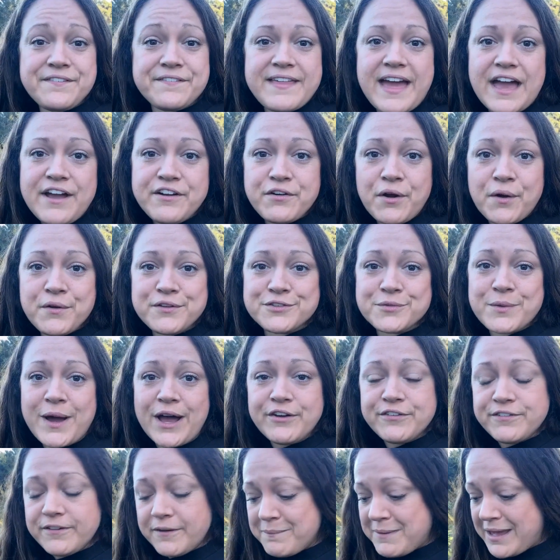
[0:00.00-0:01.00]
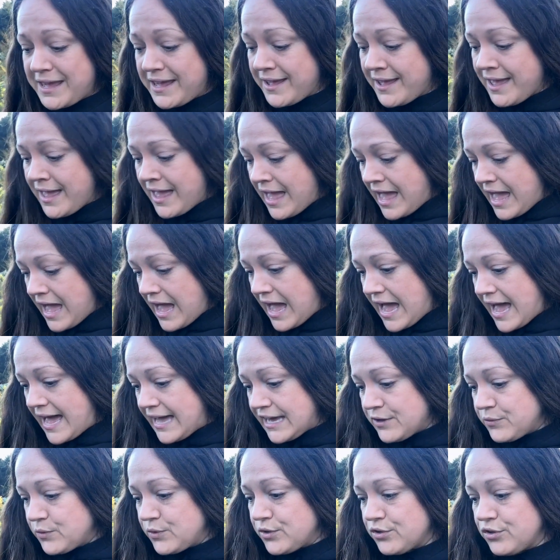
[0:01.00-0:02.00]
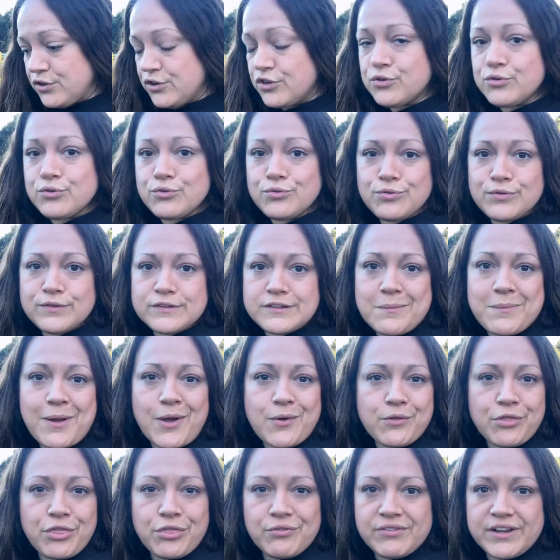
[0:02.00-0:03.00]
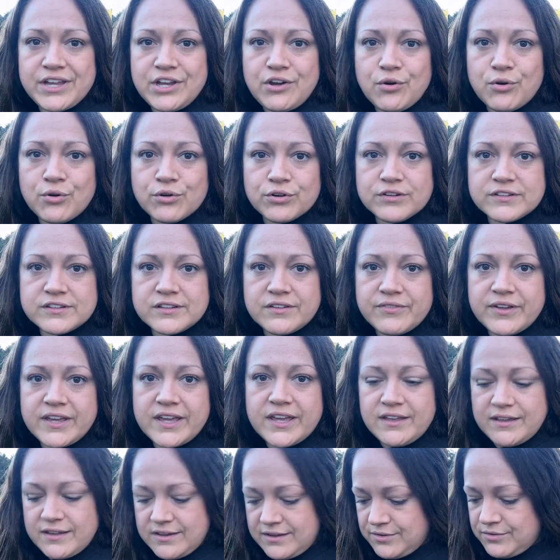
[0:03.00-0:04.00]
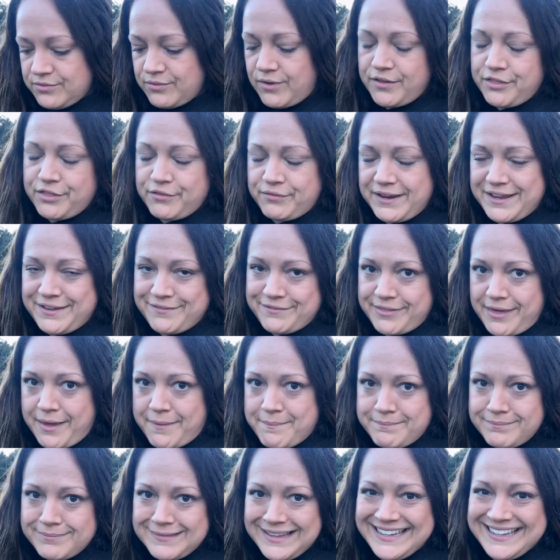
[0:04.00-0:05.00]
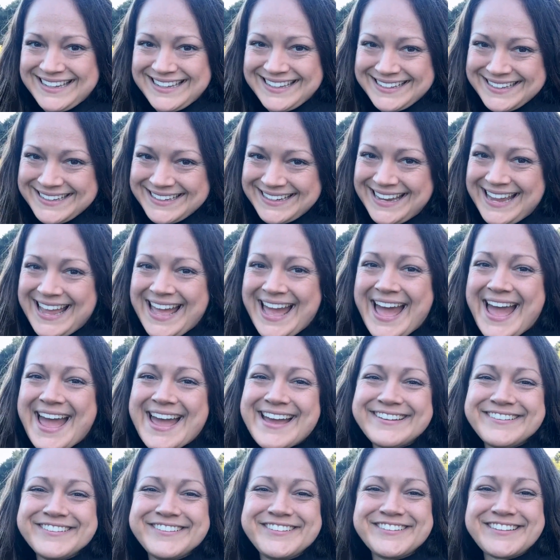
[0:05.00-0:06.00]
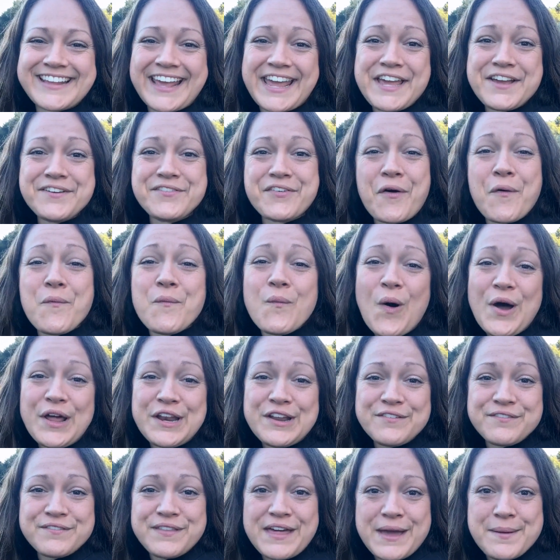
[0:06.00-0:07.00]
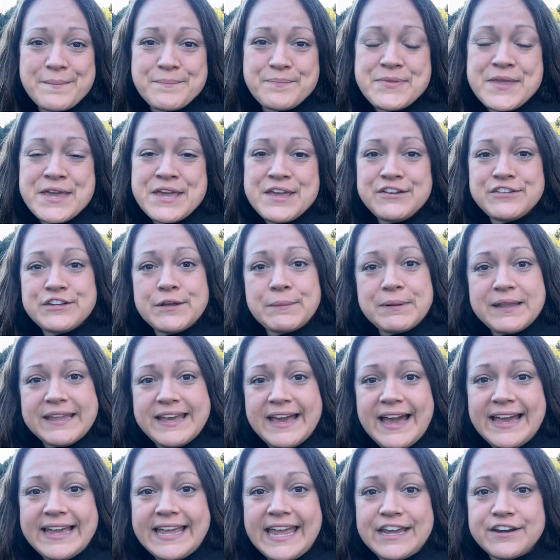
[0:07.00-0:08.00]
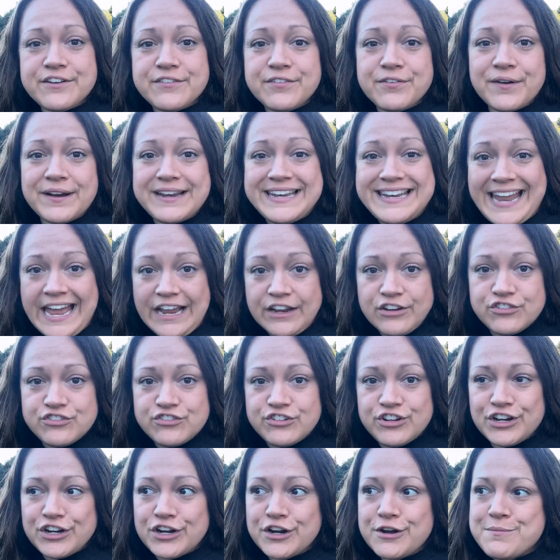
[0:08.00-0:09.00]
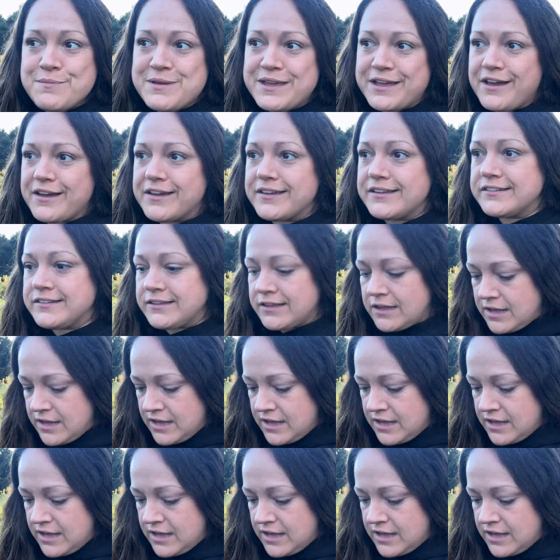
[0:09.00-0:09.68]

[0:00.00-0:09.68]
that grows well for me, I will use about 3/4 of it, well, 3 of them, and save one of them to plant again for next year, because